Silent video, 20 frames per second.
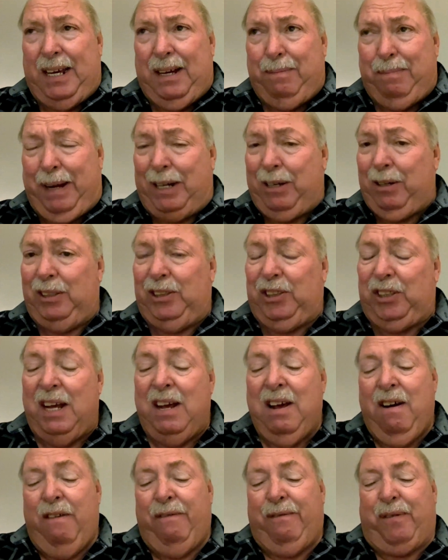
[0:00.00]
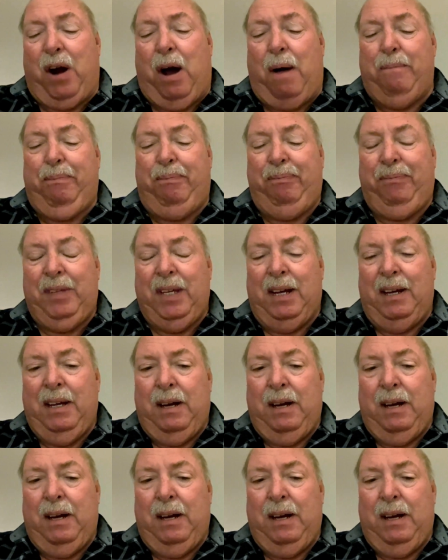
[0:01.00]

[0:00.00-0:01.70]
gear, because from